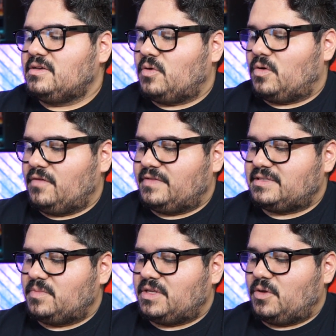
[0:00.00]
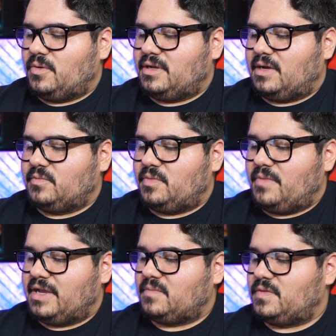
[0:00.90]
or if it's something going on with
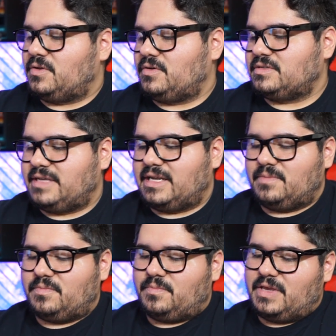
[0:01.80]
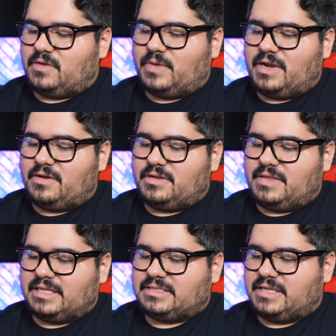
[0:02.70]
my computer setup being weird
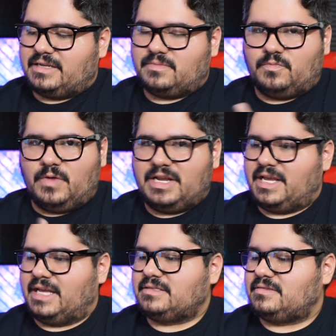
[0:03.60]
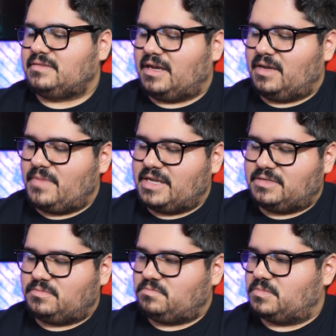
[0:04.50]
that it's not reading it. I
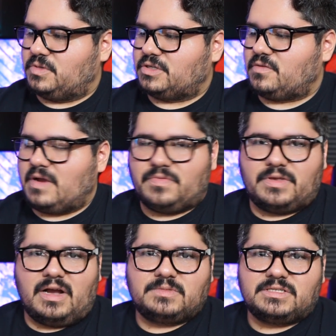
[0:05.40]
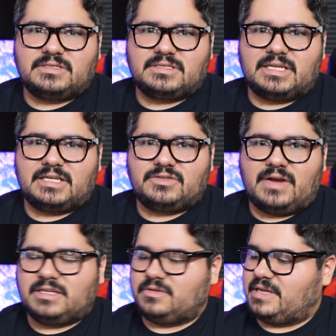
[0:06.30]
looked around the options and I
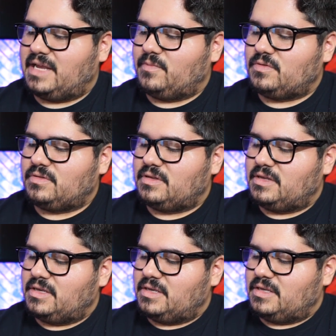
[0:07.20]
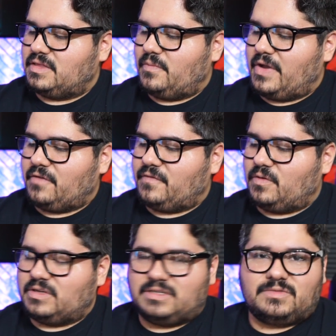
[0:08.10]
tried to enable the
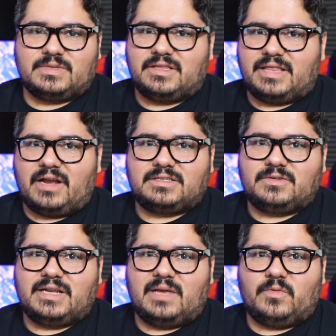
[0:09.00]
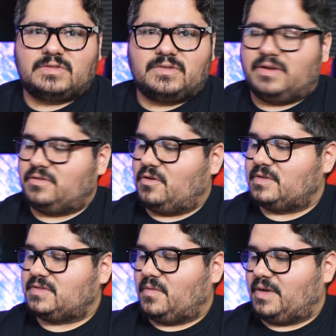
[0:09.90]
microphone. It just wasn't there to enable, so I don't know
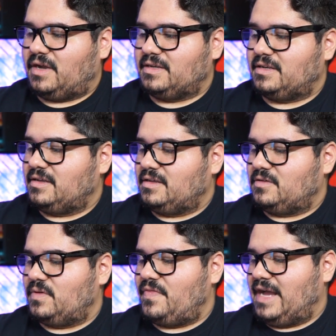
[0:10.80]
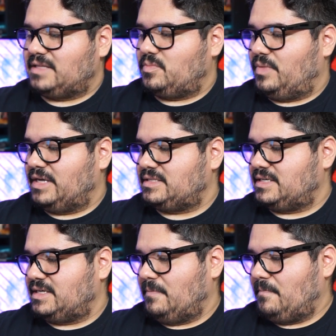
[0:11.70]
what's going on with that. But
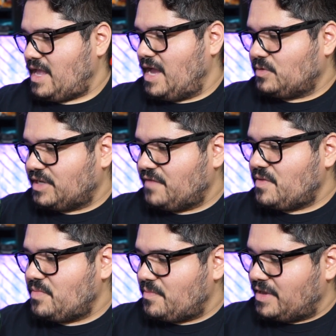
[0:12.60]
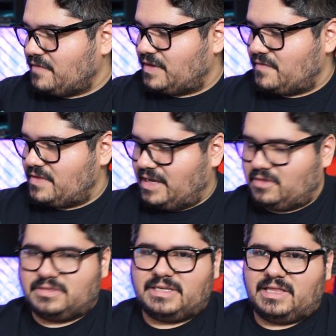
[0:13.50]
I will give them the benefit of the doubt
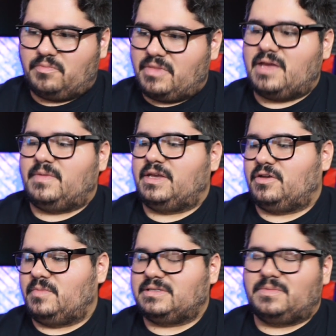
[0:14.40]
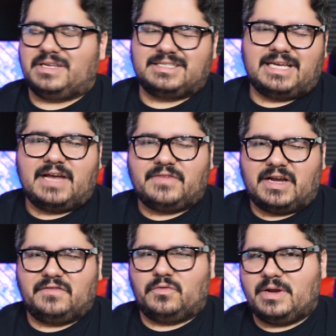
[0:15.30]
and say that maybe it could be something, because I have
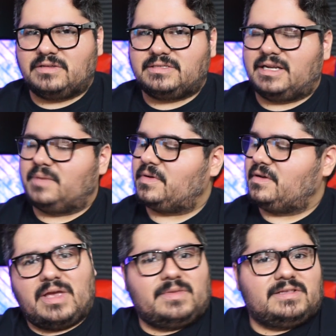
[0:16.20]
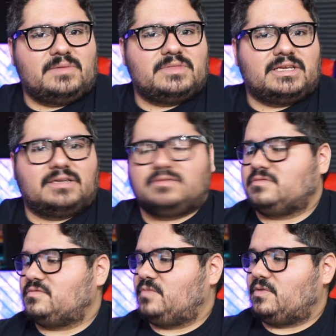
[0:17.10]
kind of a weird setup. Maybe something
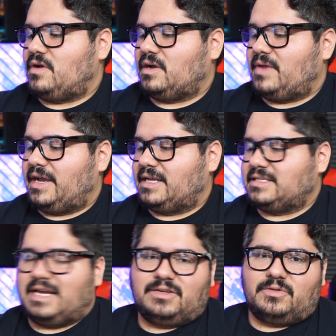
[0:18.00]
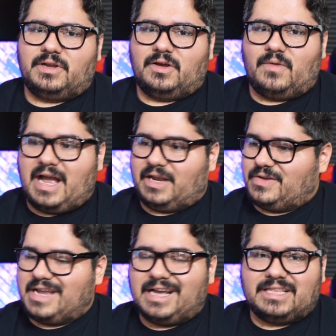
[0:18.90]
went wrong on my end. I don't know. I
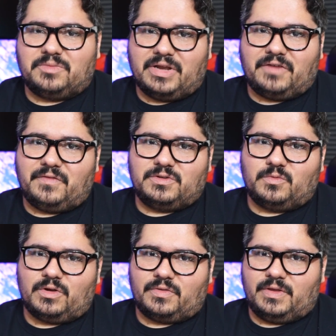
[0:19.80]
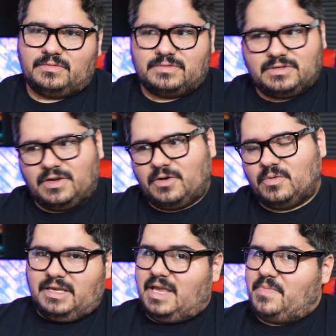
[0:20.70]
could not get the microphone to work though,
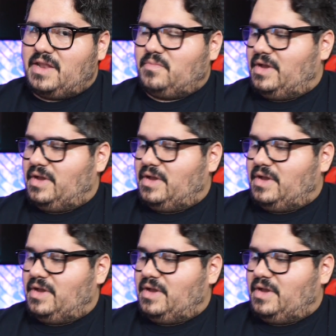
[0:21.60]
so keep that in